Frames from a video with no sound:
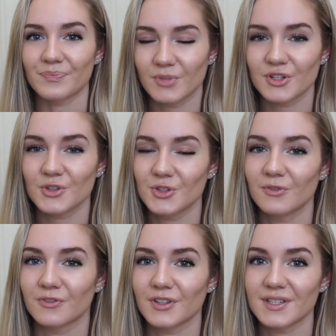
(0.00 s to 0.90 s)
but you
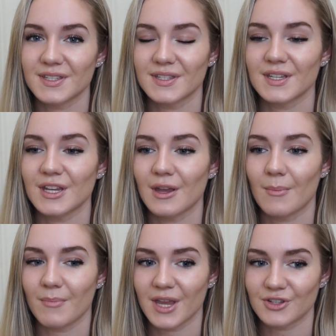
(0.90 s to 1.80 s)
should really
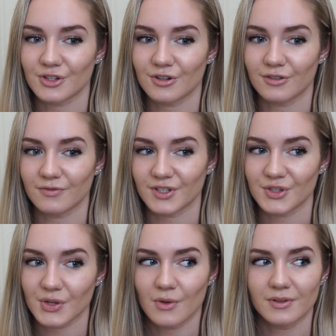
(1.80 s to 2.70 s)
see major
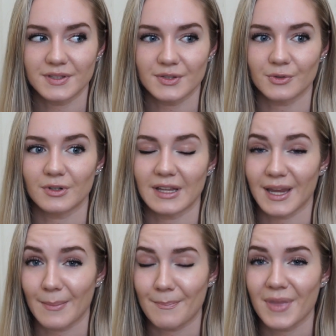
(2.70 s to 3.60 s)
results or
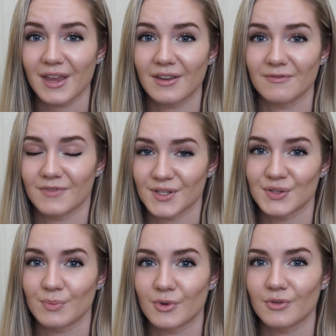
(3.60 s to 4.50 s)
like a big
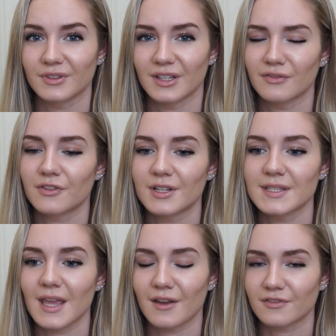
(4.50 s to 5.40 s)
visible difference
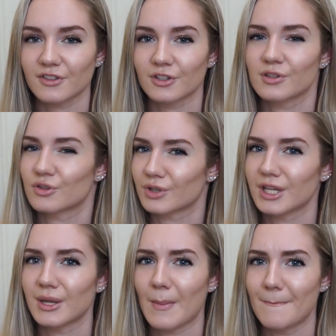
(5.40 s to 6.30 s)
after
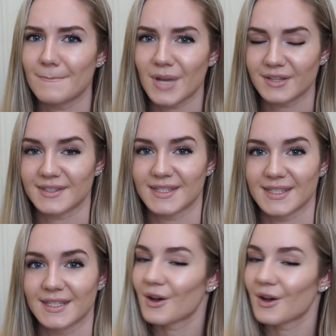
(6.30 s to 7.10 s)
3 months.